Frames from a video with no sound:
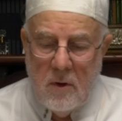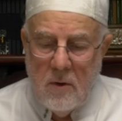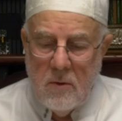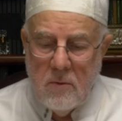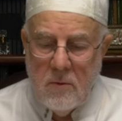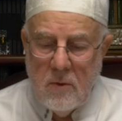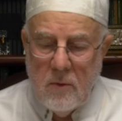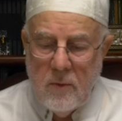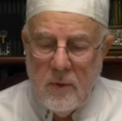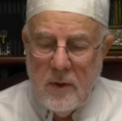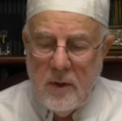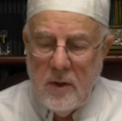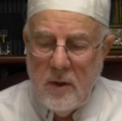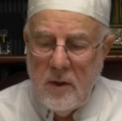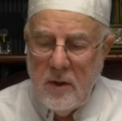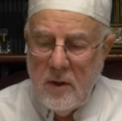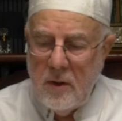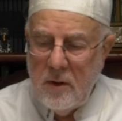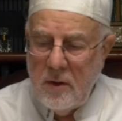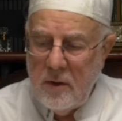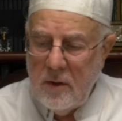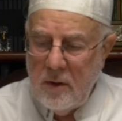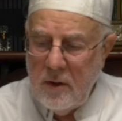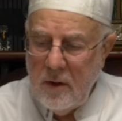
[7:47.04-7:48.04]
we
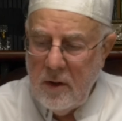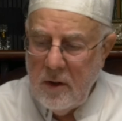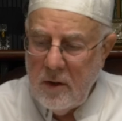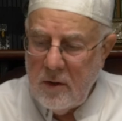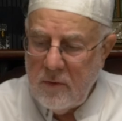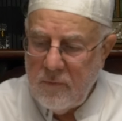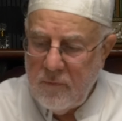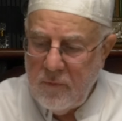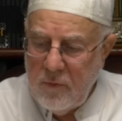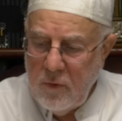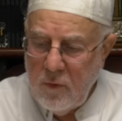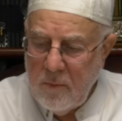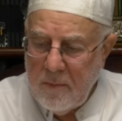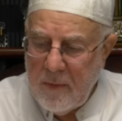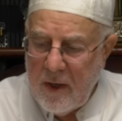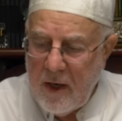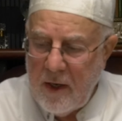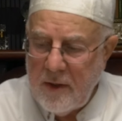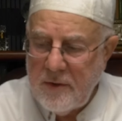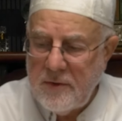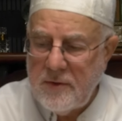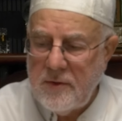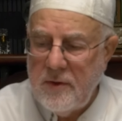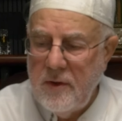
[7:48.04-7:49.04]
will eat few
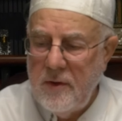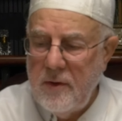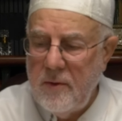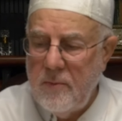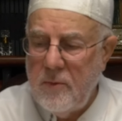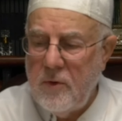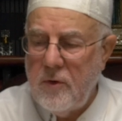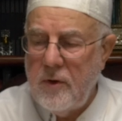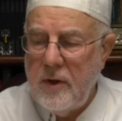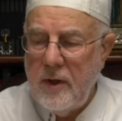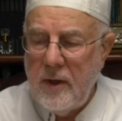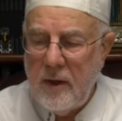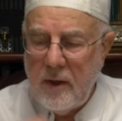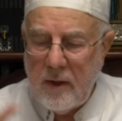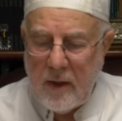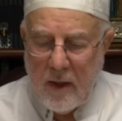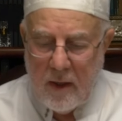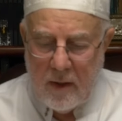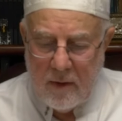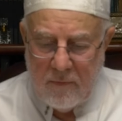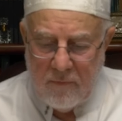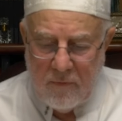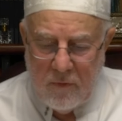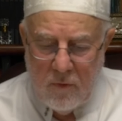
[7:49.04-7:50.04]
bites in the morning
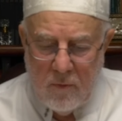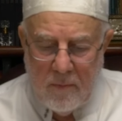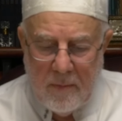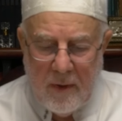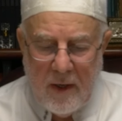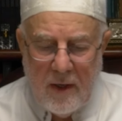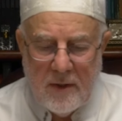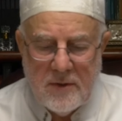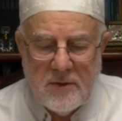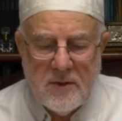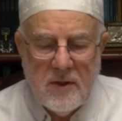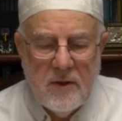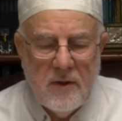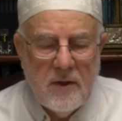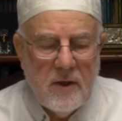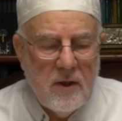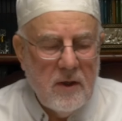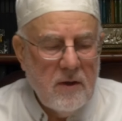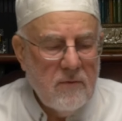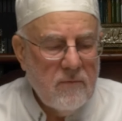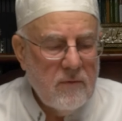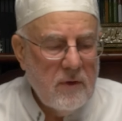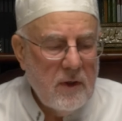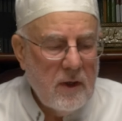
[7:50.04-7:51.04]
and few bites in the
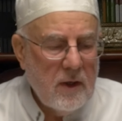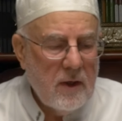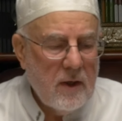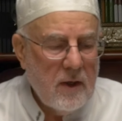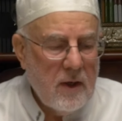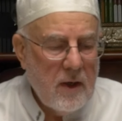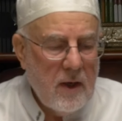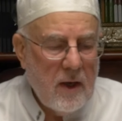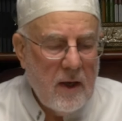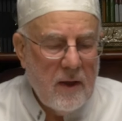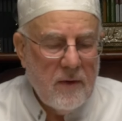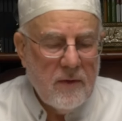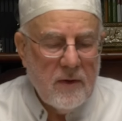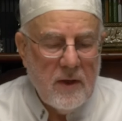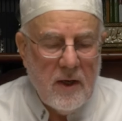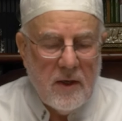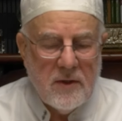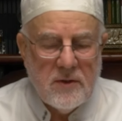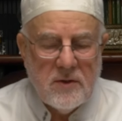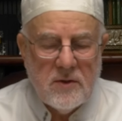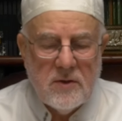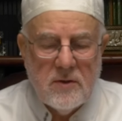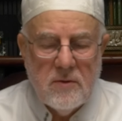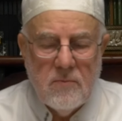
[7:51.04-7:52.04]
evening, and
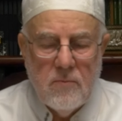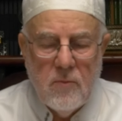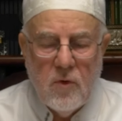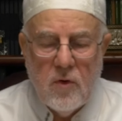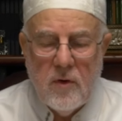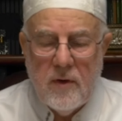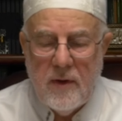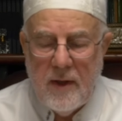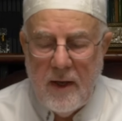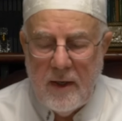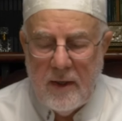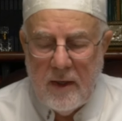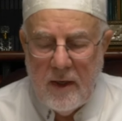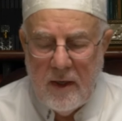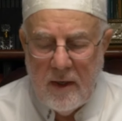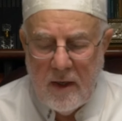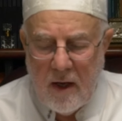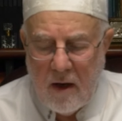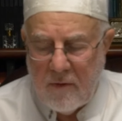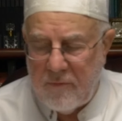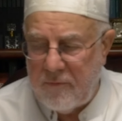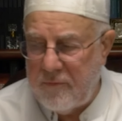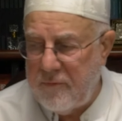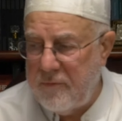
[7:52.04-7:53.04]
that's more than
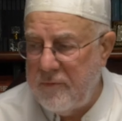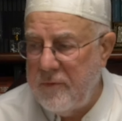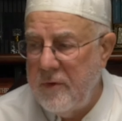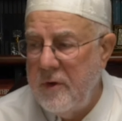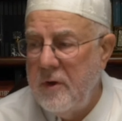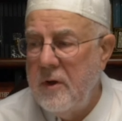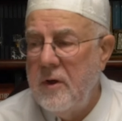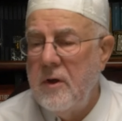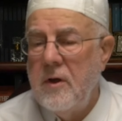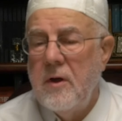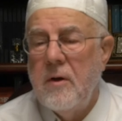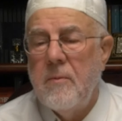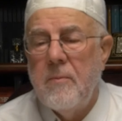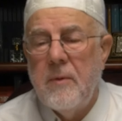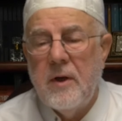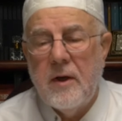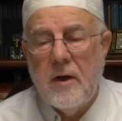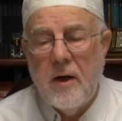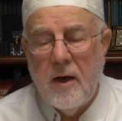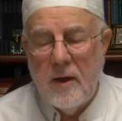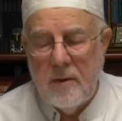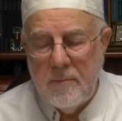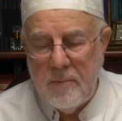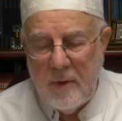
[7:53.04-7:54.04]
enough. May
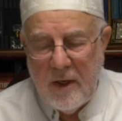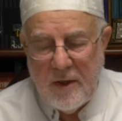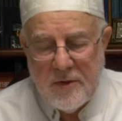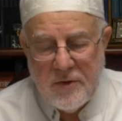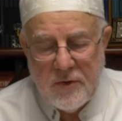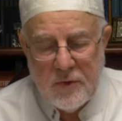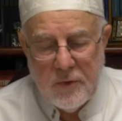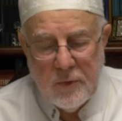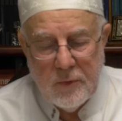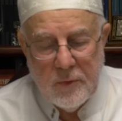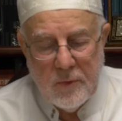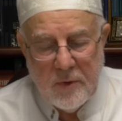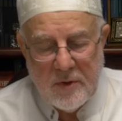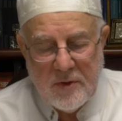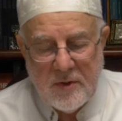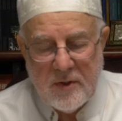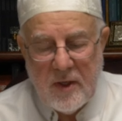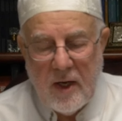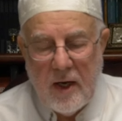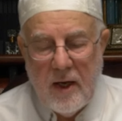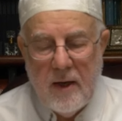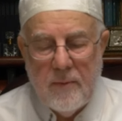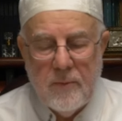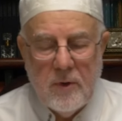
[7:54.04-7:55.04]
God bless you.
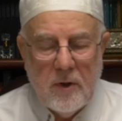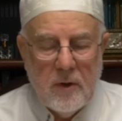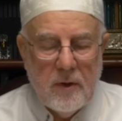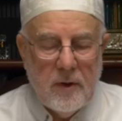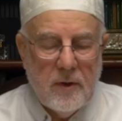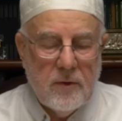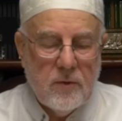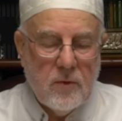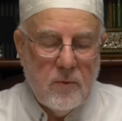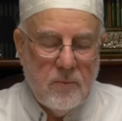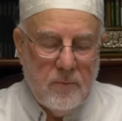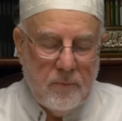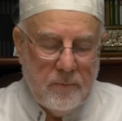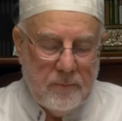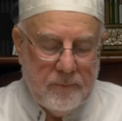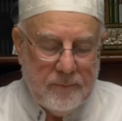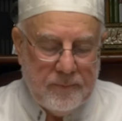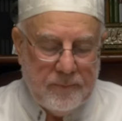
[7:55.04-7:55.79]
Assalamu alaikum.